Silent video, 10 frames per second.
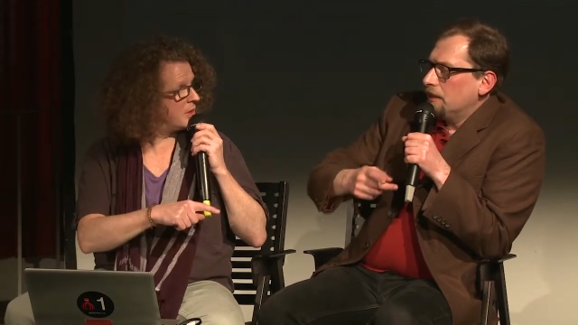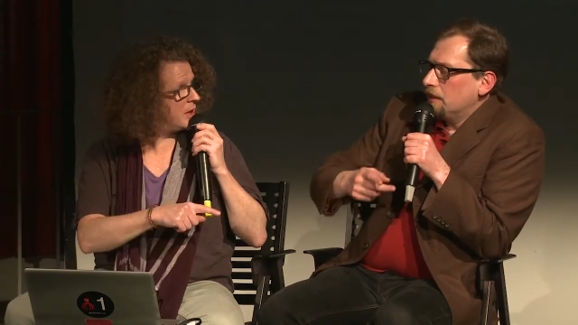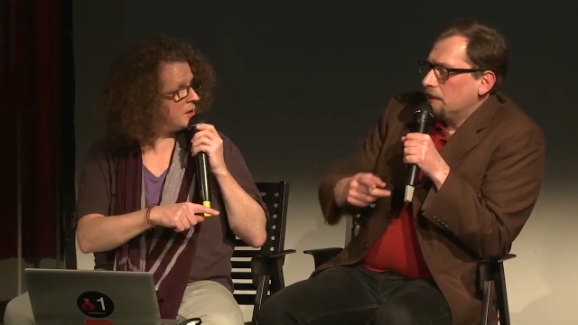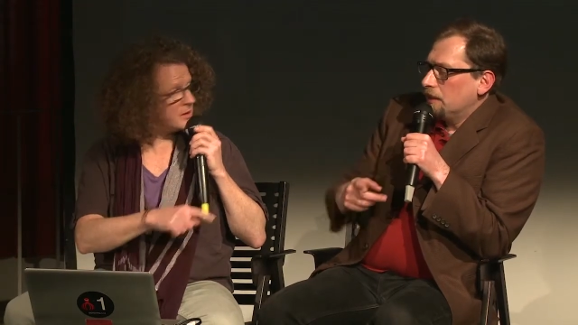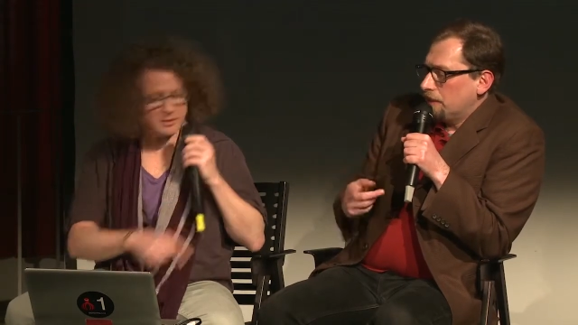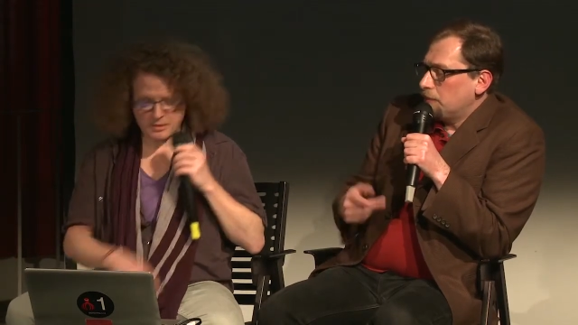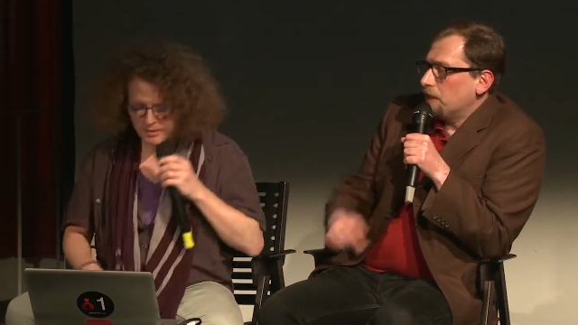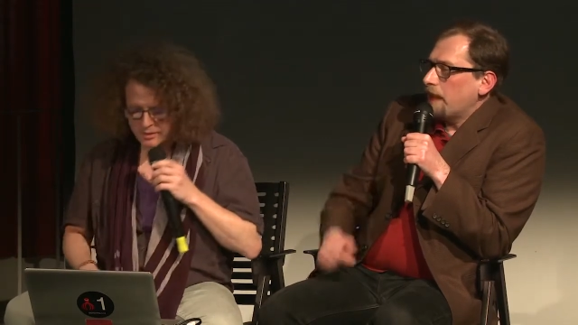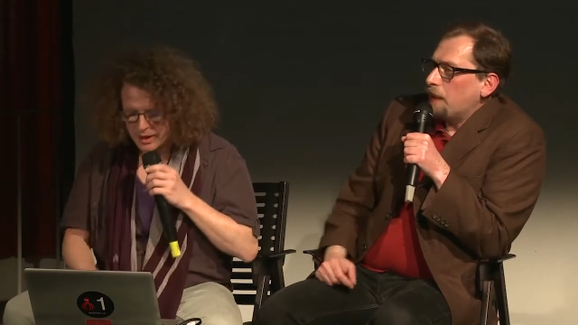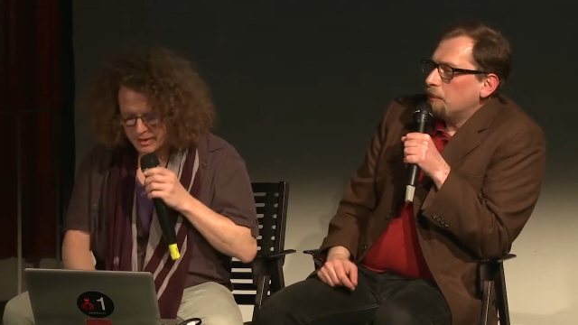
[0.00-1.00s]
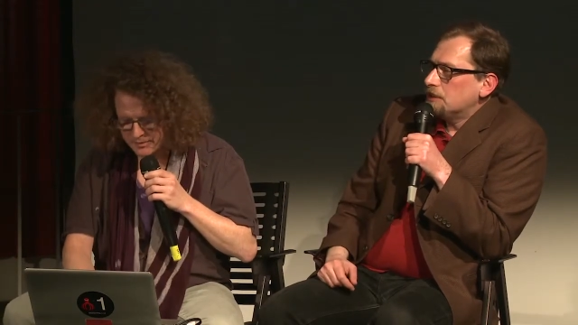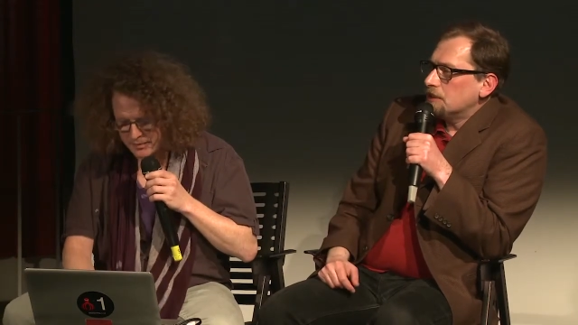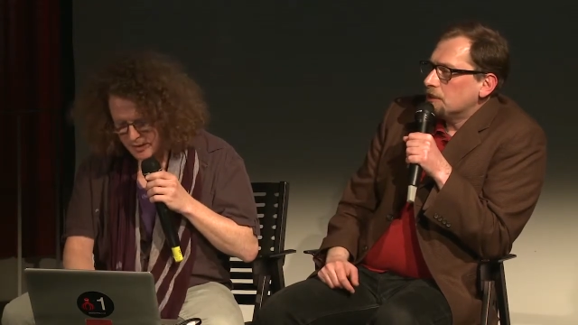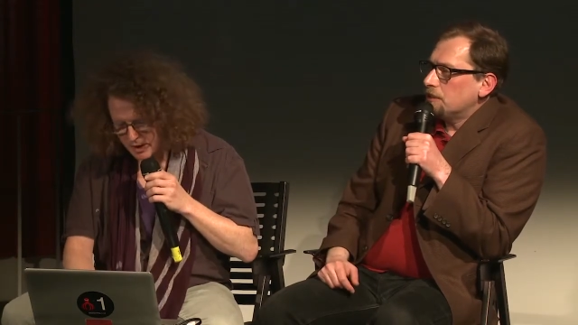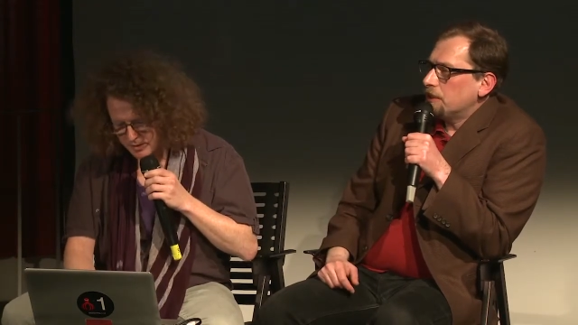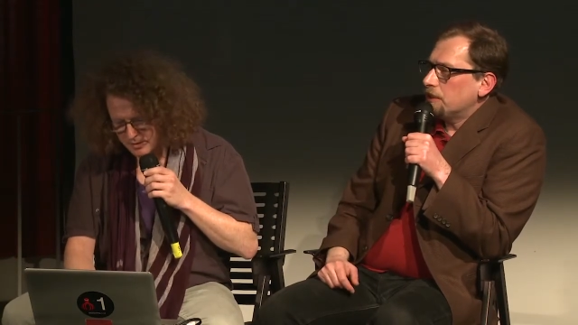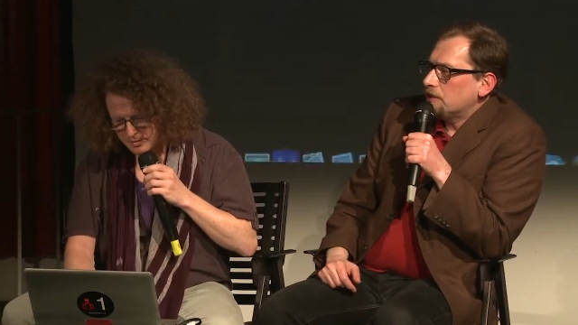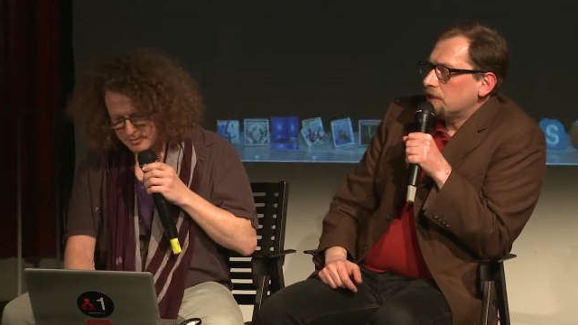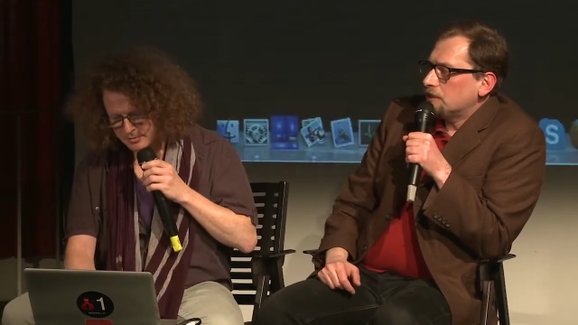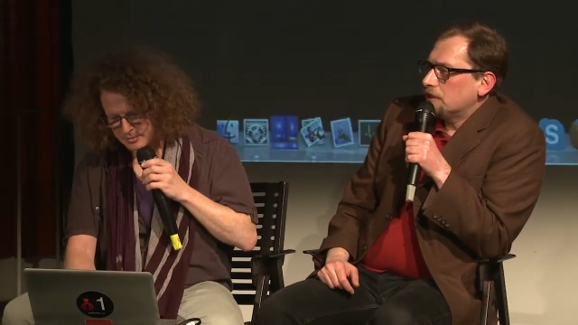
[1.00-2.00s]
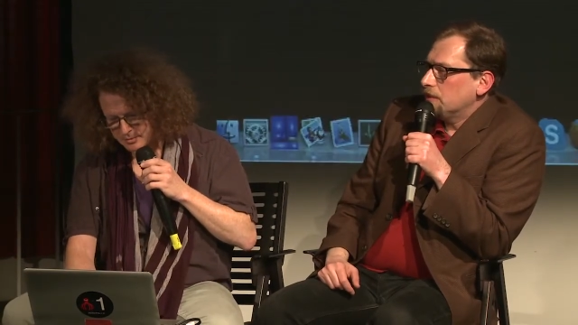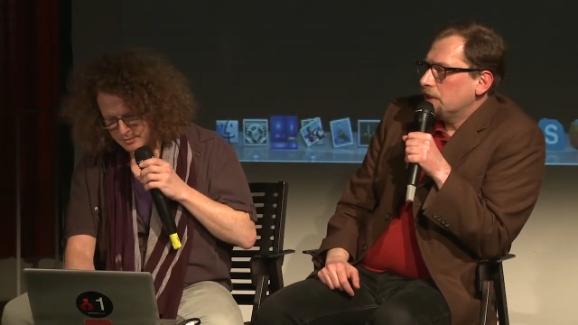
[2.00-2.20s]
Speaker 1: right? Thimble, yeah. yeah. We just, so there's, there's a,